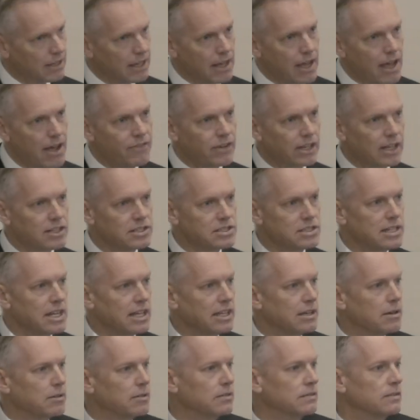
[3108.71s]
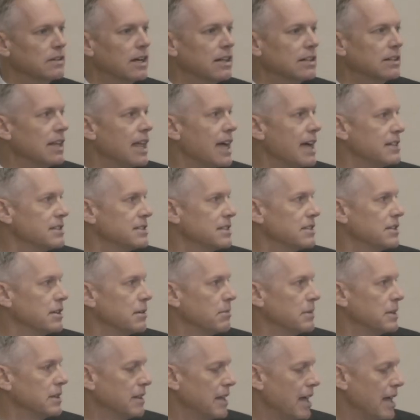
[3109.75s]
having us take a, a glance at
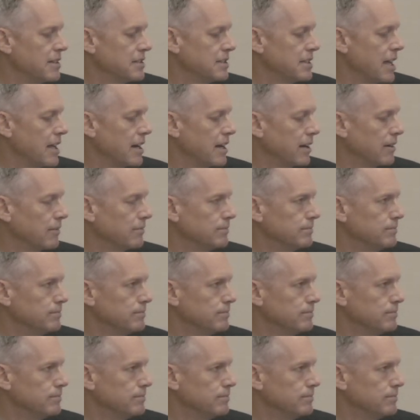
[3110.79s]
them in that setting.